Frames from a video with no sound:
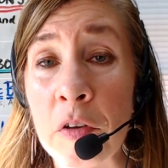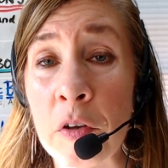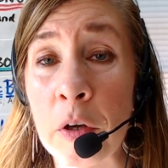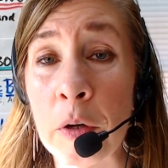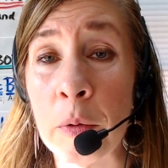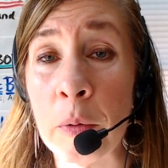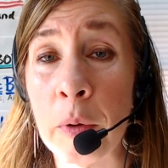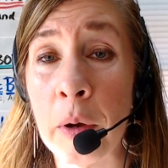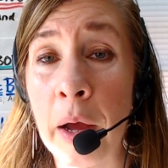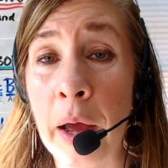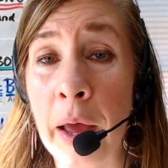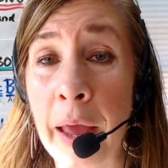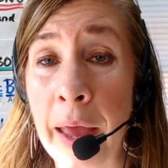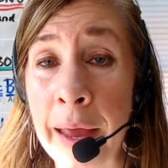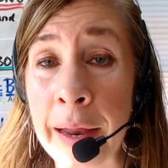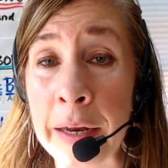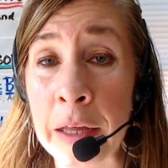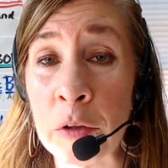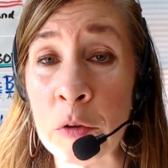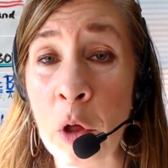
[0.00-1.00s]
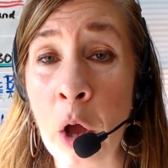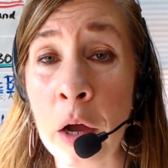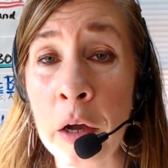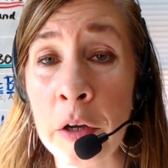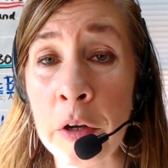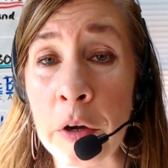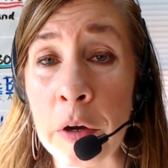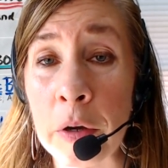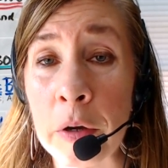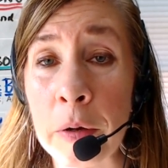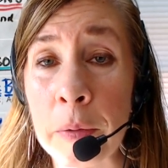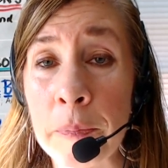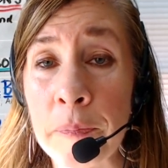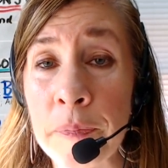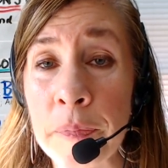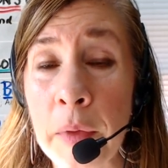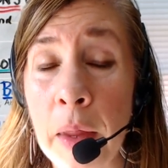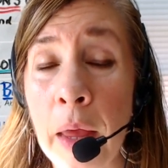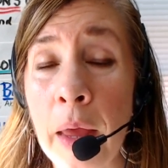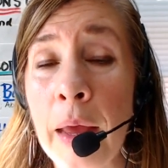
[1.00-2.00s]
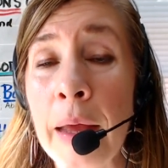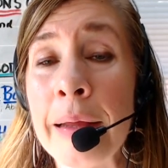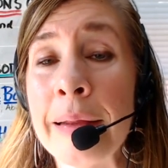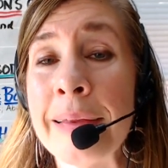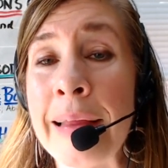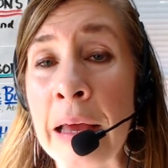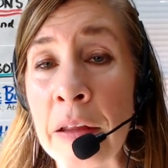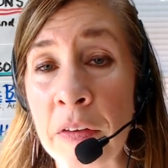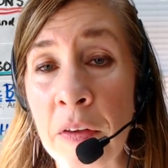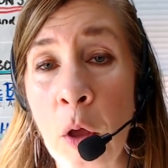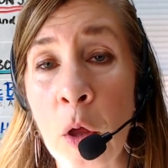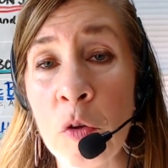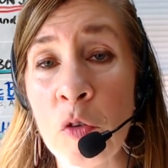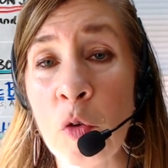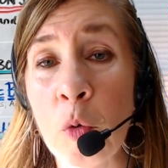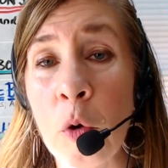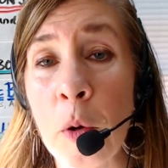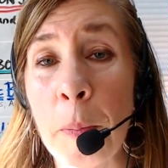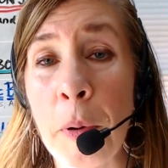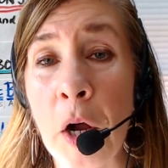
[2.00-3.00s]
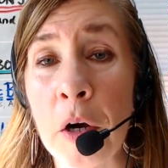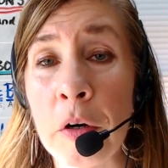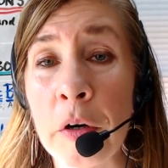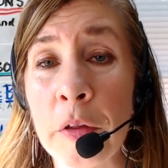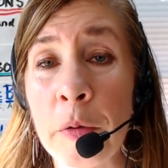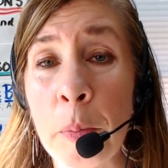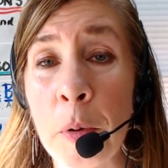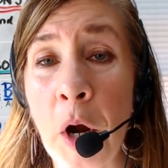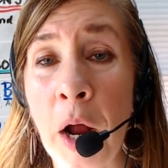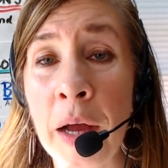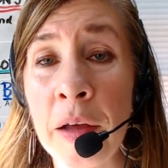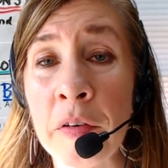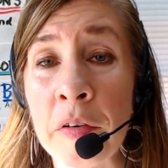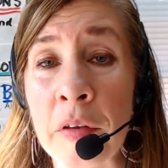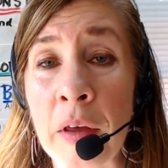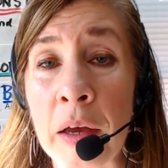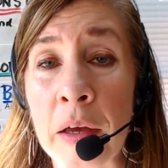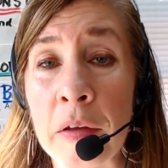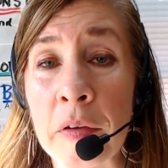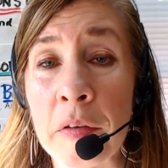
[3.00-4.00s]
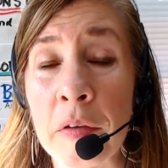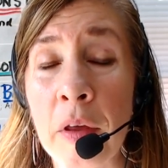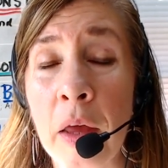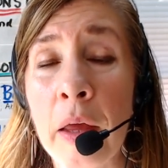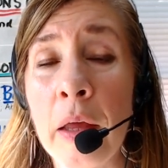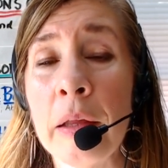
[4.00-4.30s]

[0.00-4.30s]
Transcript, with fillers: to any longer. That's also a part of the process.